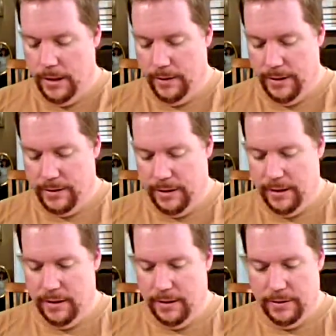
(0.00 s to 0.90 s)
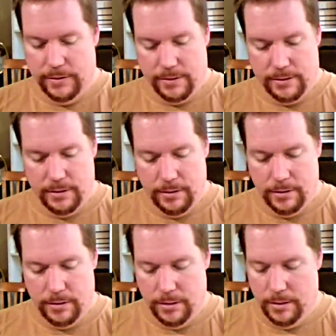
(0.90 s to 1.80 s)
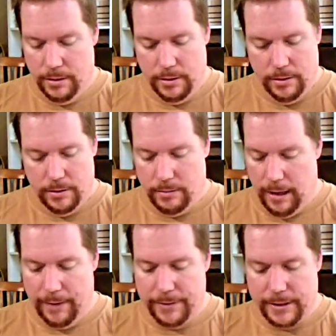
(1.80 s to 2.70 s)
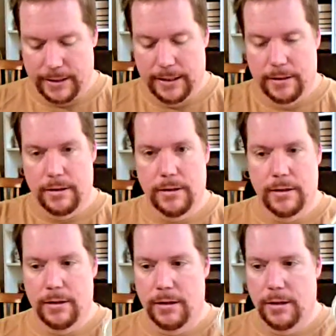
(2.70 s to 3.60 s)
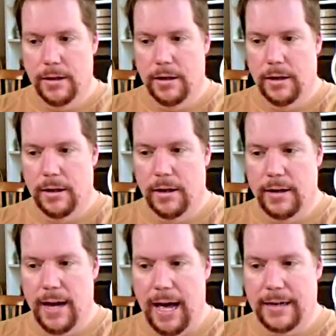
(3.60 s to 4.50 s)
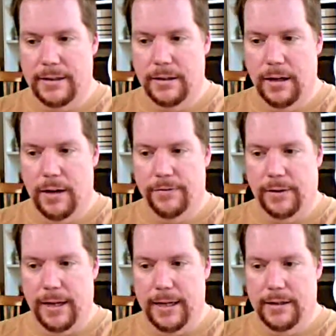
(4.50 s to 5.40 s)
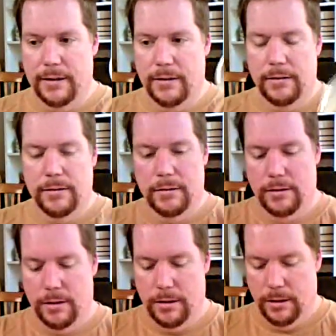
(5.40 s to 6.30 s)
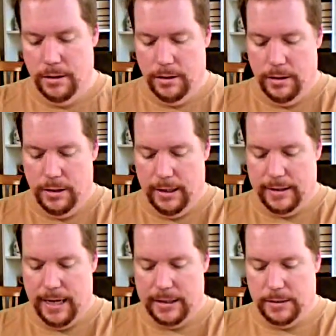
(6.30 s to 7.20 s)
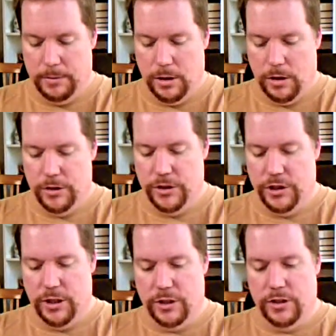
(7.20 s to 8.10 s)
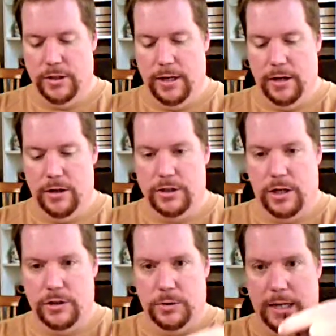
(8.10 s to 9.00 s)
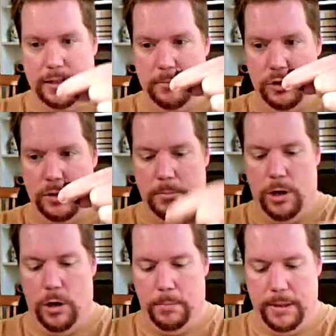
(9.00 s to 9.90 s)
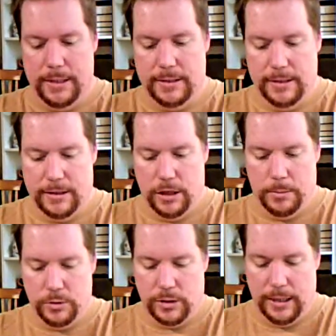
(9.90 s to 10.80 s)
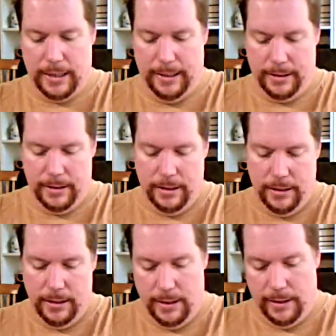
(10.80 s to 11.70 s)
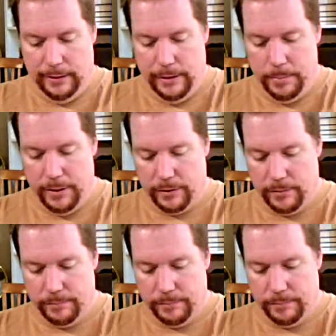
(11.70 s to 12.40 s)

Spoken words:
This is obviously not a flake. It's got some large chunks in there. It's also got some small pieces. It's almost like a little bit of